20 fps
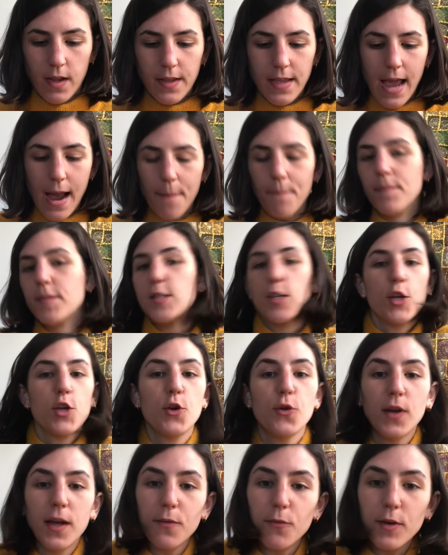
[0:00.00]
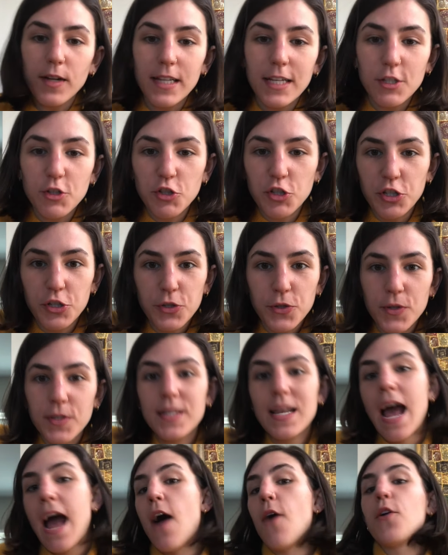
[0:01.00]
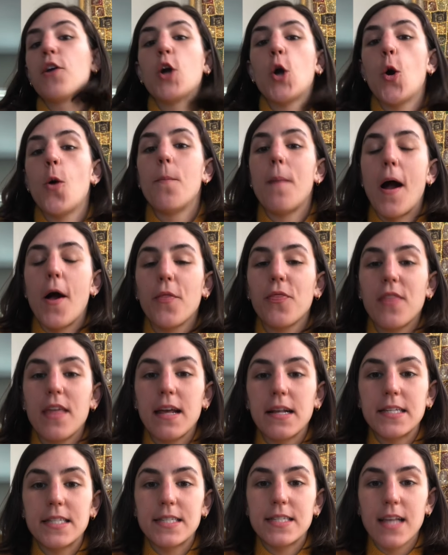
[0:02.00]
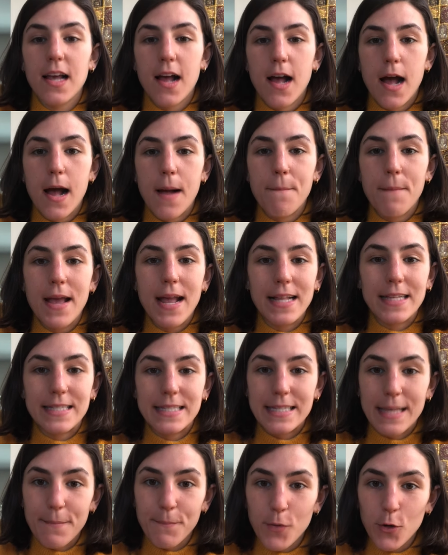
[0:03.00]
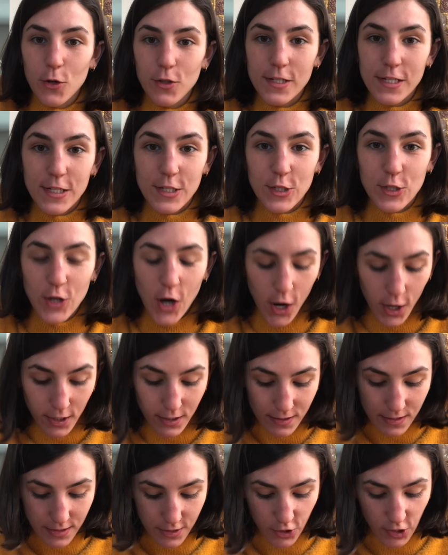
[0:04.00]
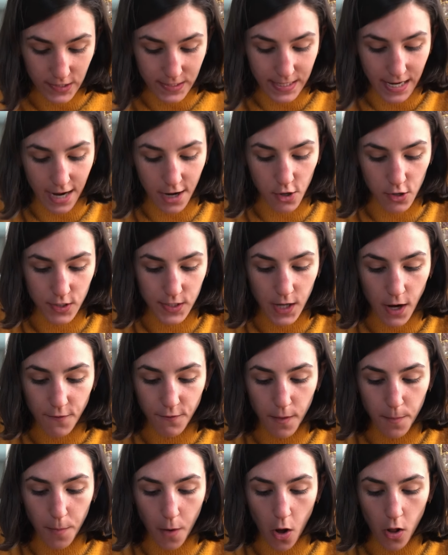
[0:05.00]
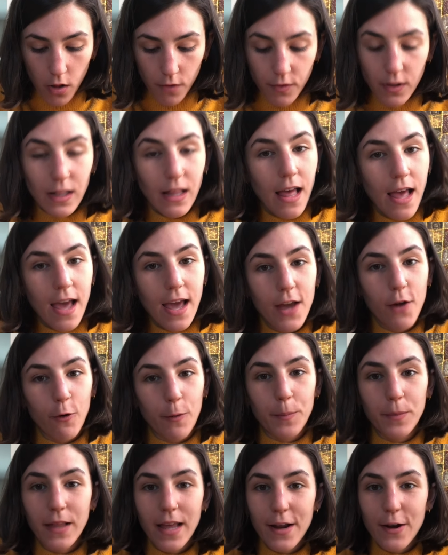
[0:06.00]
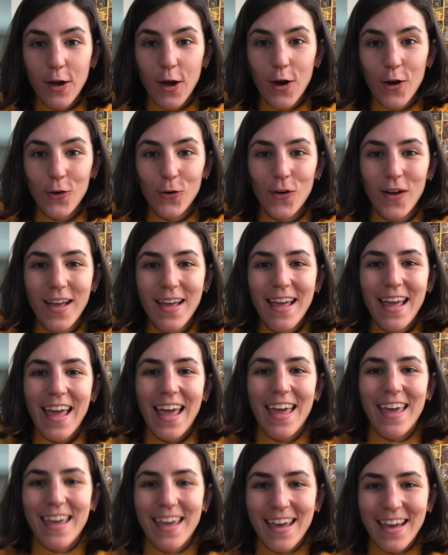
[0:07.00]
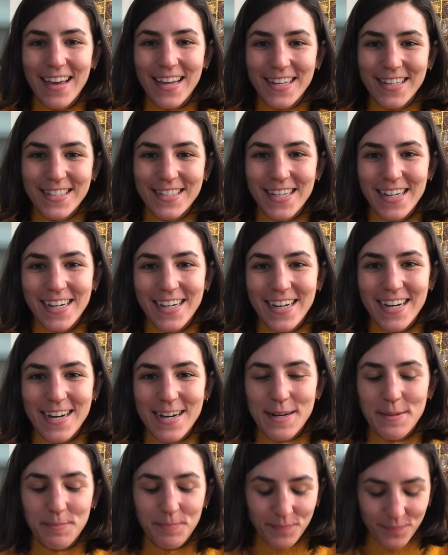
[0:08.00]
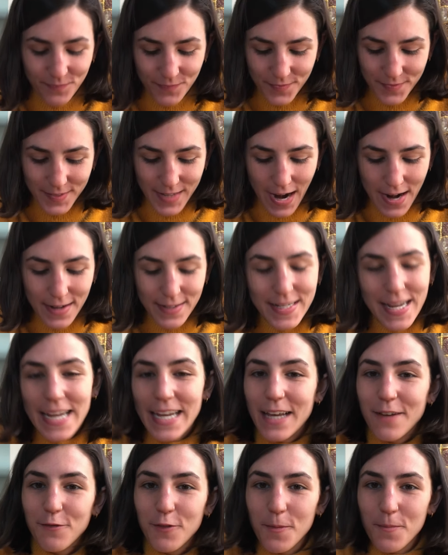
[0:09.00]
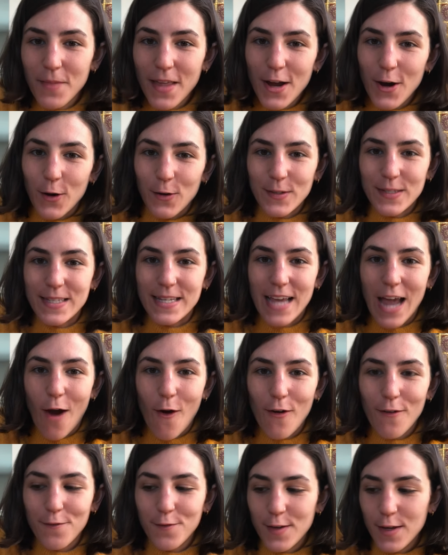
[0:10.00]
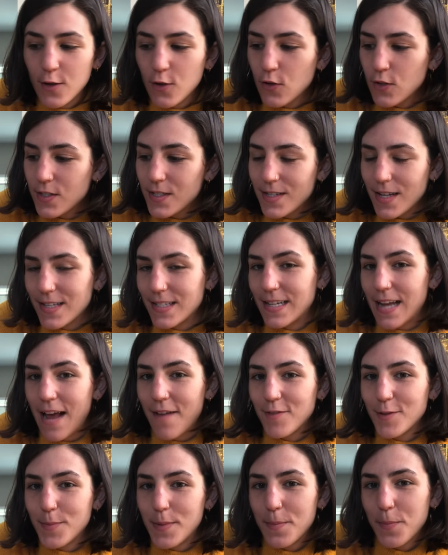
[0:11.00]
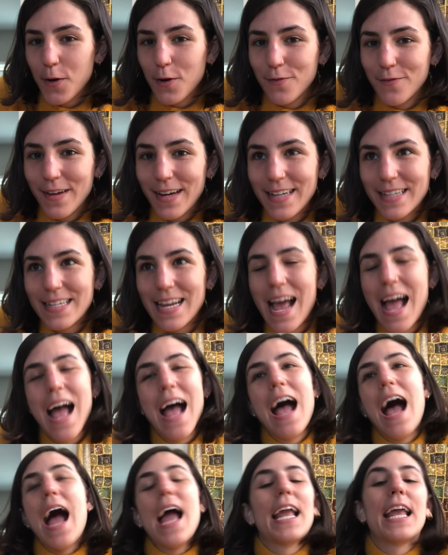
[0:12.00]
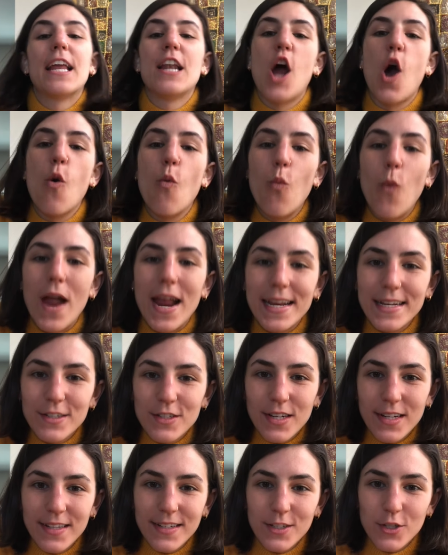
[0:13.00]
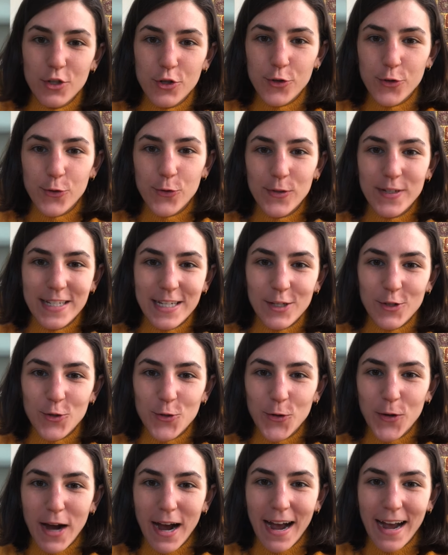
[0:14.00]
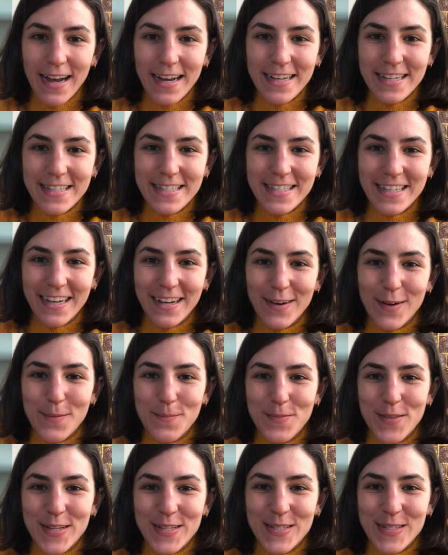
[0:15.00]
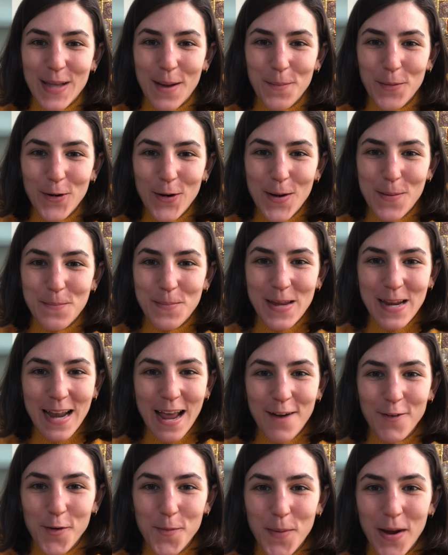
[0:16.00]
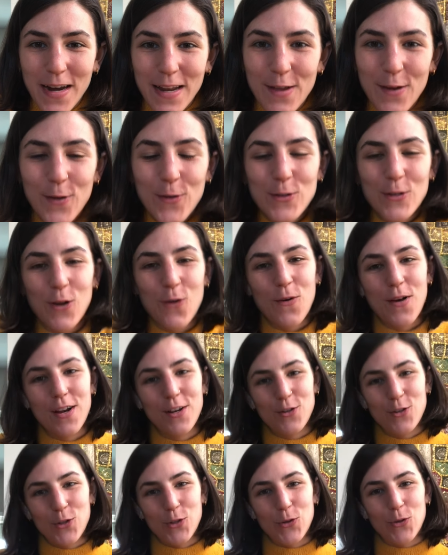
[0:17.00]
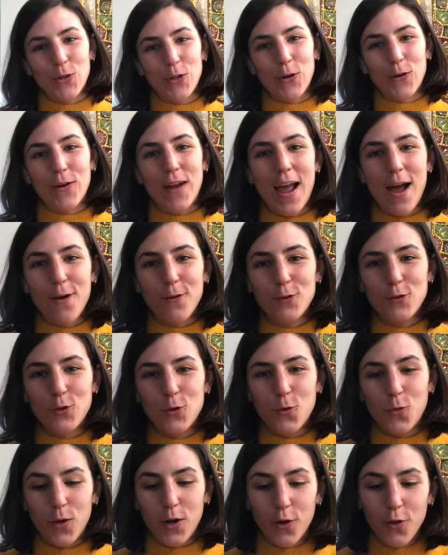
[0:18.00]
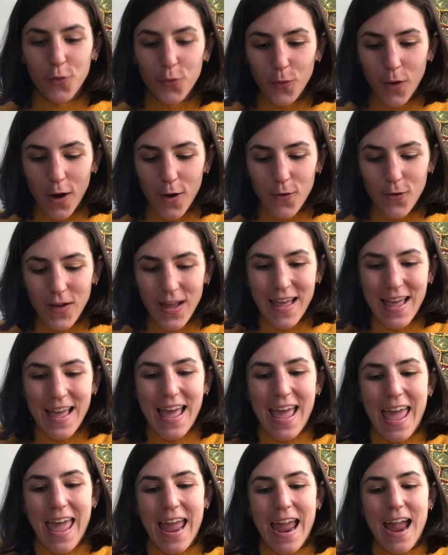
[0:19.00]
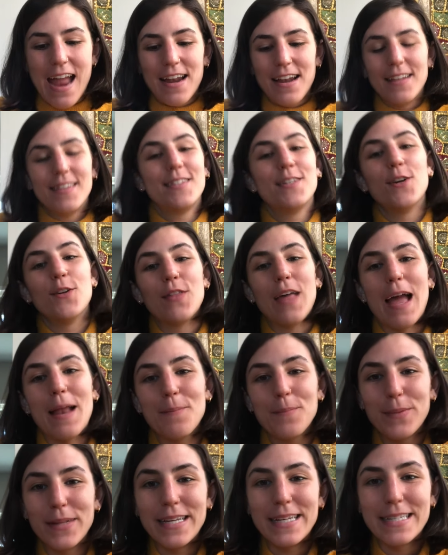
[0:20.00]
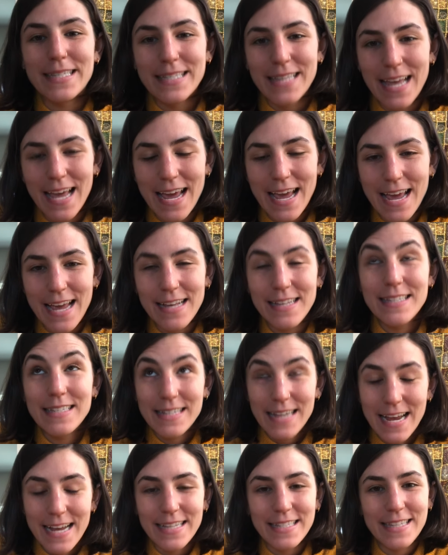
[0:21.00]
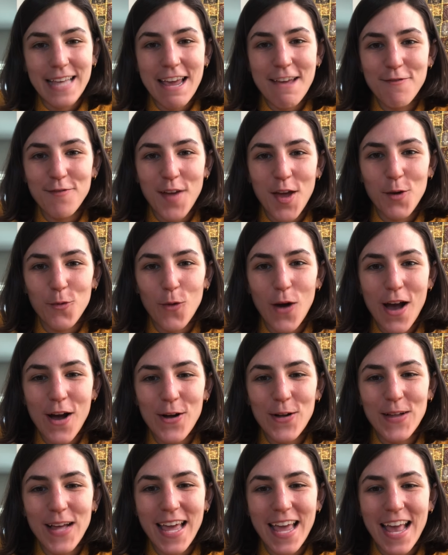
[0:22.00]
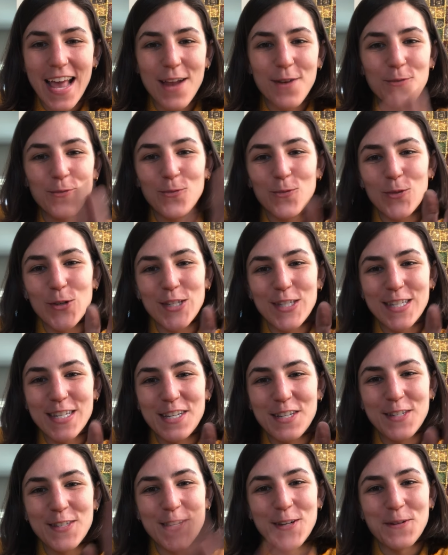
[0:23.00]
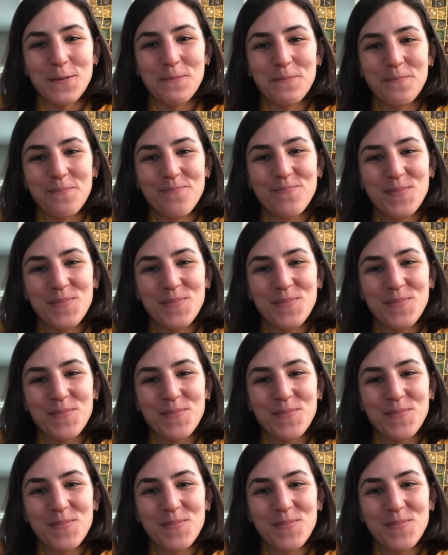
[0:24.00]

Yeah, so you can really choose how to go about this. It's simple to start. Just get yourself a ball of clay or play-doh and kind of take it from there. See how it feels. Doesn't have to be perfect. I cannot wait to teach you guys this summer and meet everybody who's going to learn how to wheel throw. And until then, please stay safe and well, and we'll see you soon.